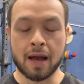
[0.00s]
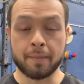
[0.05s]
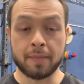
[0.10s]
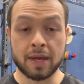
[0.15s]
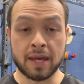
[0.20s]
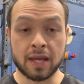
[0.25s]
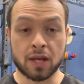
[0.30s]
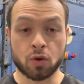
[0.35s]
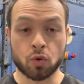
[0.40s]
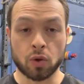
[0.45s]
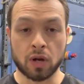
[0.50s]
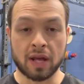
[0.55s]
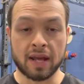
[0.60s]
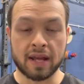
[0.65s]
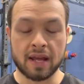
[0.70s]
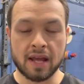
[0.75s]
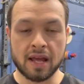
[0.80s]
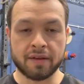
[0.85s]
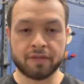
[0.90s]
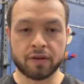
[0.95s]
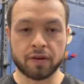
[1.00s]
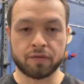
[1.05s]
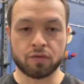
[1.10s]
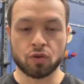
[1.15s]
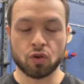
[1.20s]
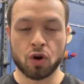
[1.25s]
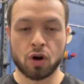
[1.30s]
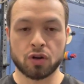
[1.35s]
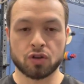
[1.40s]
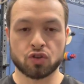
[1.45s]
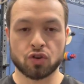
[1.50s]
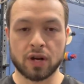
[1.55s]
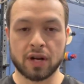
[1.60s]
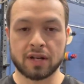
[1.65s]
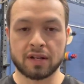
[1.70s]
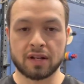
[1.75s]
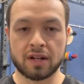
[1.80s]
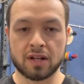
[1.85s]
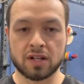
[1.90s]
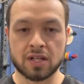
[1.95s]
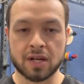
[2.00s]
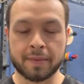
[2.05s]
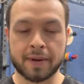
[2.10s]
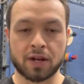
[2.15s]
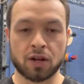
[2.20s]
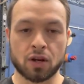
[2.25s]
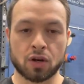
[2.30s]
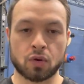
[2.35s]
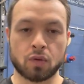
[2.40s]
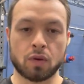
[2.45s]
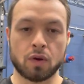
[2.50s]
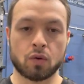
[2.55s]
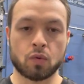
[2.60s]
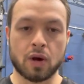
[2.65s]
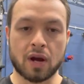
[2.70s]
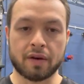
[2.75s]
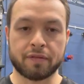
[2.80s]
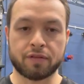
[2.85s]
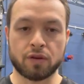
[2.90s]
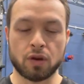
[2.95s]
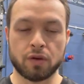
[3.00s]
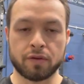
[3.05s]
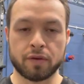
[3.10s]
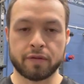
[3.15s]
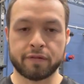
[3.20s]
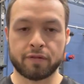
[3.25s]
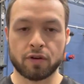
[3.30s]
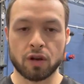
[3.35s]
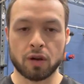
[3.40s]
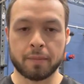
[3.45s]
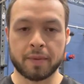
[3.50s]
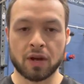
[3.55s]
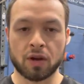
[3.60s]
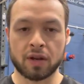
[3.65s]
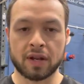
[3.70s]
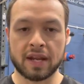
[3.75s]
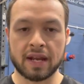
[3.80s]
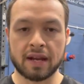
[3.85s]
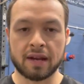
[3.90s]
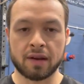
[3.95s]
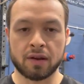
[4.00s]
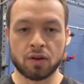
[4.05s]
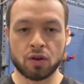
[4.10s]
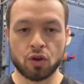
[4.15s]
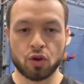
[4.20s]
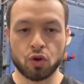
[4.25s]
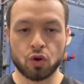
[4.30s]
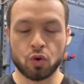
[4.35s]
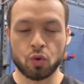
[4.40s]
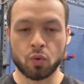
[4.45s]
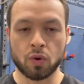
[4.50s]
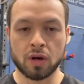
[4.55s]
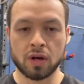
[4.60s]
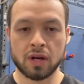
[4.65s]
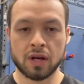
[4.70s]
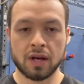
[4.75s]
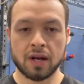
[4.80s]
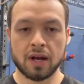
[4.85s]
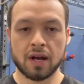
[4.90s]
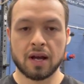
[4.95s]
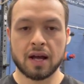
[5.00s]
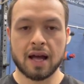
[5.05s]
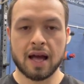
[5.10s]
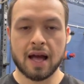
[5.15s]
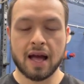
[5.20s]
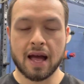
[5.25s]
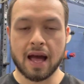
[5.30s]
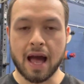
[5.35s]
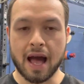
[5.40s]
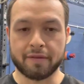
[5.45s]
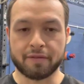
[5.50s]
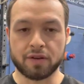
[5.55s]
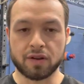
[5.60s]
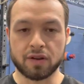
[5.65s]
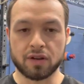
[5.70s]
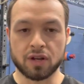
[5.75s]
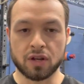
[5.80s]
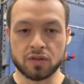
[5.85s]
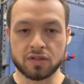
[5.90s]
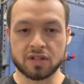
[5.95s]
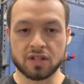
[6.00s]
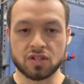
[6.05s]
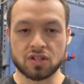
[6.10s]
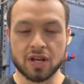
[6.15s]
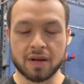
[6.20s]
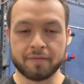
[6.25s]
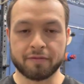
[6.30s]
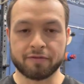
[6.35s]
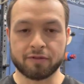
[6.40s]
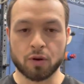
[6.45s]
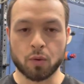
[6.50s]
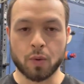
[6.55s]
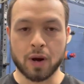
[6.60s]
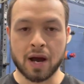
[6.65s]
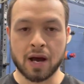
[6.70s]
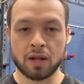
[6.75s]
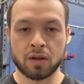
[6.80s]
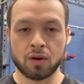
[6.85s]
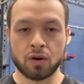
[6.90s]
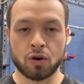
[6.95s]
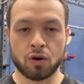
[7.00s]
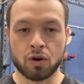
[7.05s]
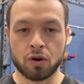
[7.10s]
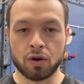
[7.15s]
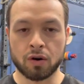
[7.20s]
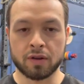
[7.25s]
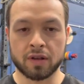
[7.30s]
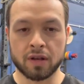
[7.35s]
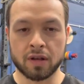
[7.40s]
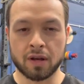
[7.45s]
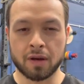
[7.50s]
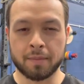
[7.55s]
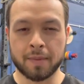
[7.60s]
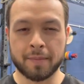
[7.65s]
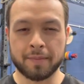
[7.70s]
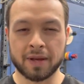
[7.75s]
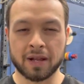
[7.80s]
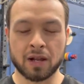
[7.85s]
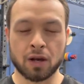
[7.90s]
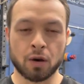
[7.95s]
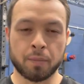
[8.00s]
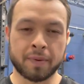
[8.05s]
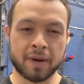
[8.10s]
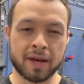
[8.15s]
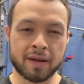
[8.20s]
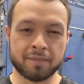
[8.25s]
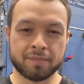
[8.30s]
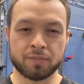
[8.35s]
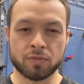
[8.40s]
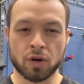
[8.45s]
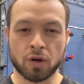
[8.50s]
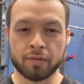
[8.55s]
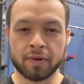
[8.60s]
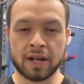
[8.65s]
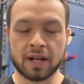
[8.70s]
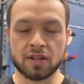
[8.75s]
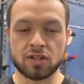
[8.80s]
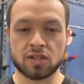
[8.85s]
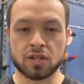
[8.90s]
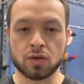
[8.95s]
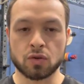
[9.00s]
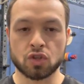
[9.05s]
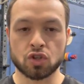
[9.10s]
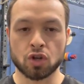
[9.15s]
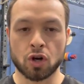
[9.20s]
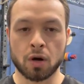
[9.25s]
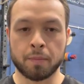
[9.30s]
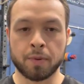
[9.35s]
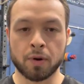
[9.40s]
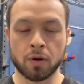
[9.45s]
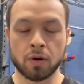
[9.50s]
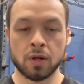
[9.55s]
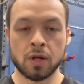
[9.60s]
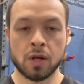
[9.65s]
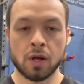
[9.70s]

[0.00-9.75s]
Equally, if you've not trained in a gym, I know quite a few of you follow me on here who haven't used the gym for a while, or maybe a little bit not really too sure, but